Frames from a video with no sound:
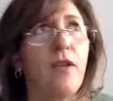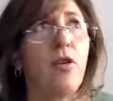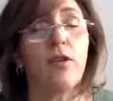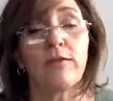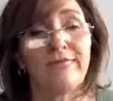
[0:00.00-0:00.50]

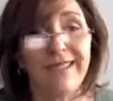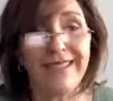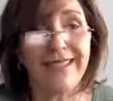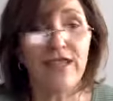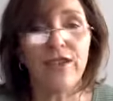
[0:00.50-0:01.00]
or
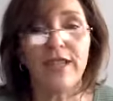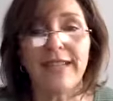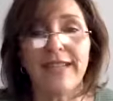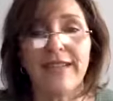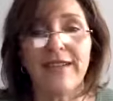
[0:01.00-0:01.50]
continue to
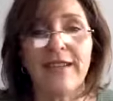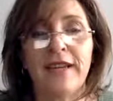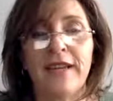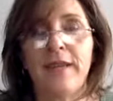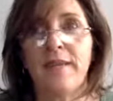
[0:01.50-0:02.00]
sin
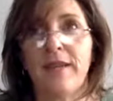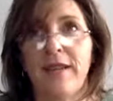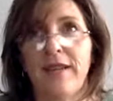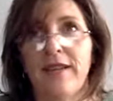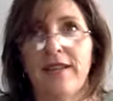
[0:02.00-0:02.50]

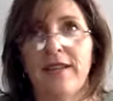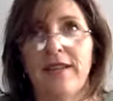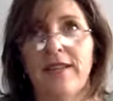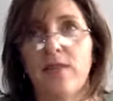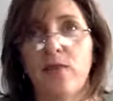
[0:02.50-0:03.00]
because it
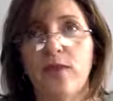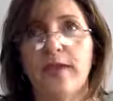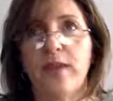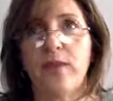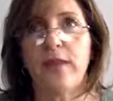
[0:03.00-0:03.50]
doesn't work
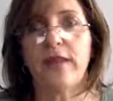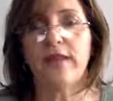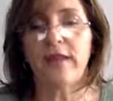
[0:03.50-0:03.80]
that way